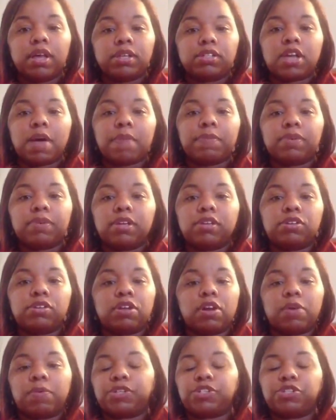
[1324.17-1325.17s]
Tell me,
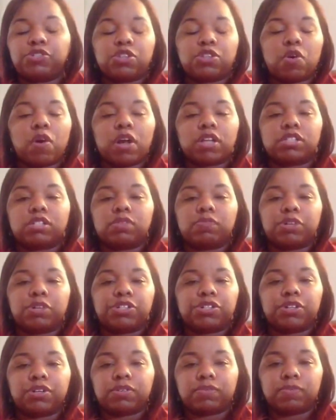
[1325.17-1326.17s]
what your thoughts and
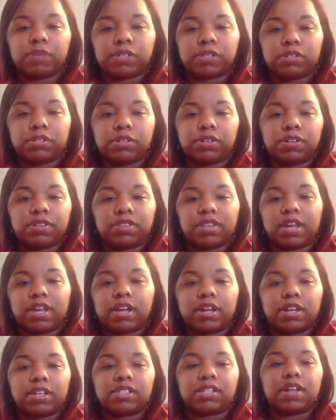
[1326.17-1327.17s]
what you're
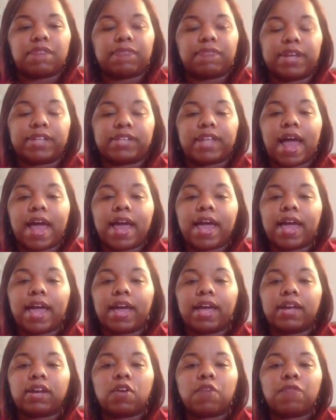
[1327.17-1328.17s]
thinking and stuff like that.
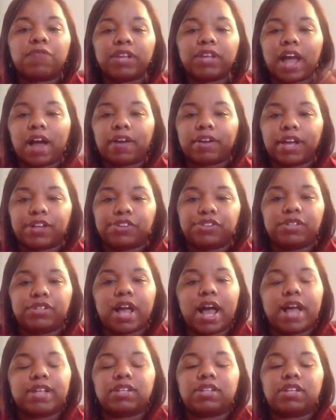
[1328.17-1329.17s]
And hopefully I'll catch you
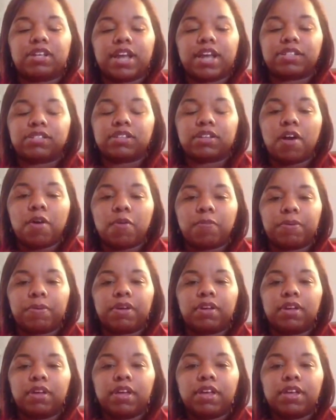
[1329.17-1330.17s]
guys on the next scope.
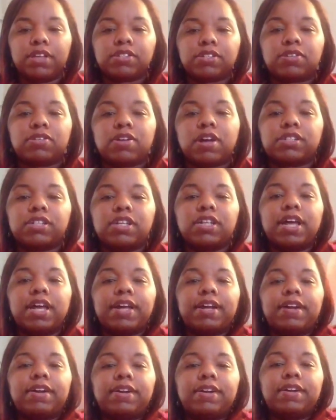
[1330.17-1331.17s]
So talk to you
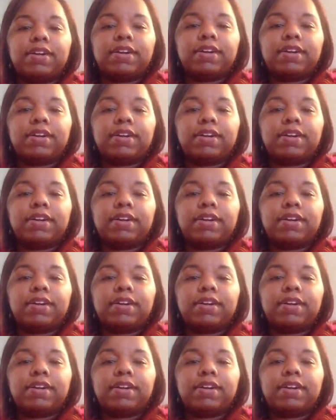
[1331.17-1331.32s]
later.